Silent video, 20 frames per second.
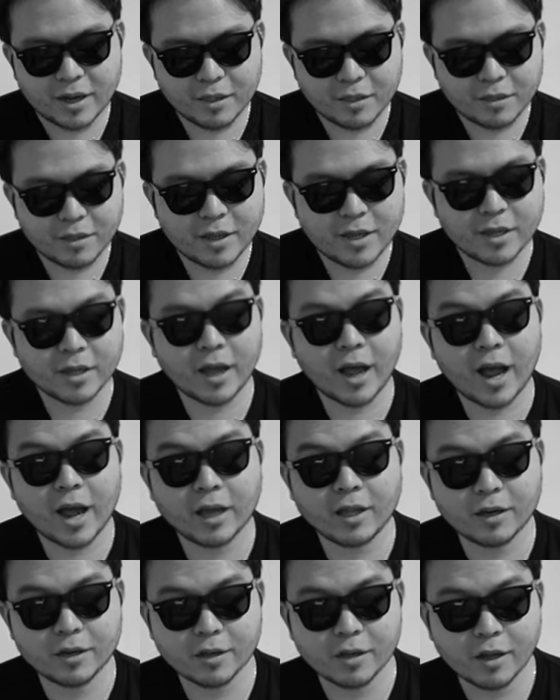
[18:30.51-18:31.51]
I think
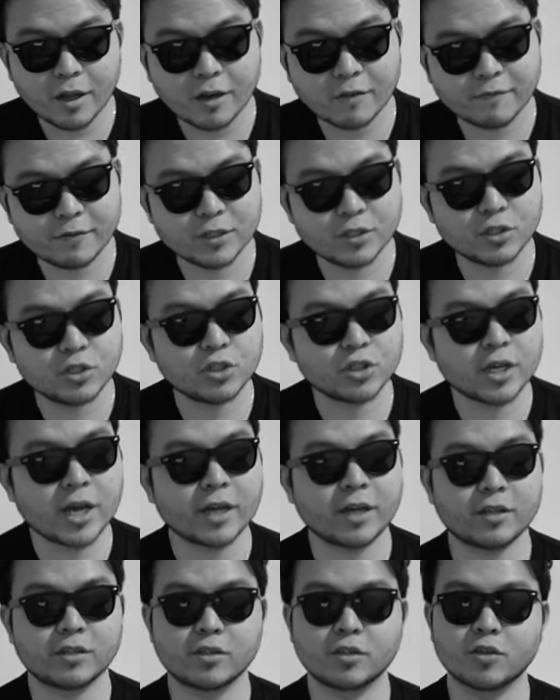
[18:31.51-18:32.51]
I love this
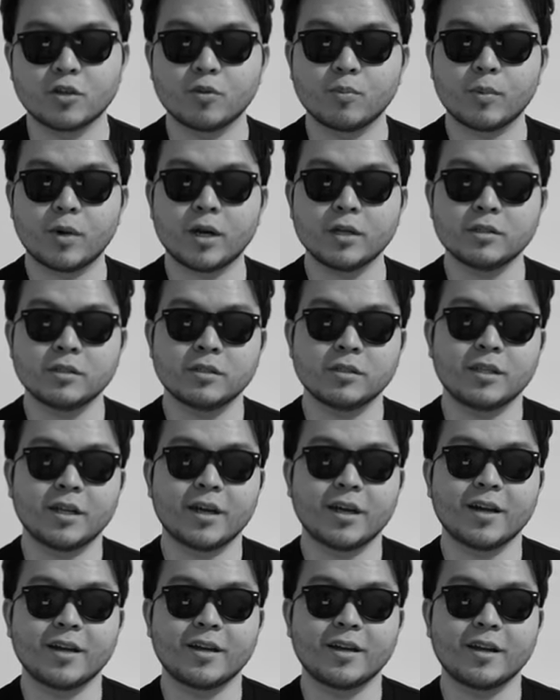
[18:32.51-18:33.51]
jacket so much
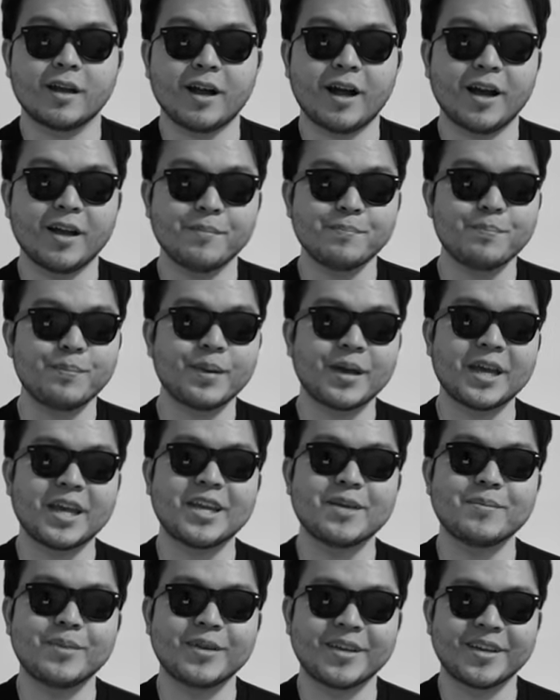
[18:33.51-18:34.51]
that I
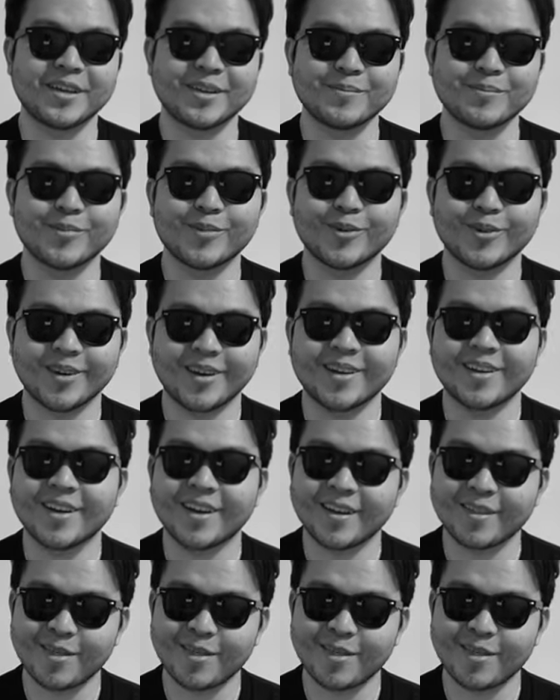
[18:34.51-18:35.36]
baby it more than I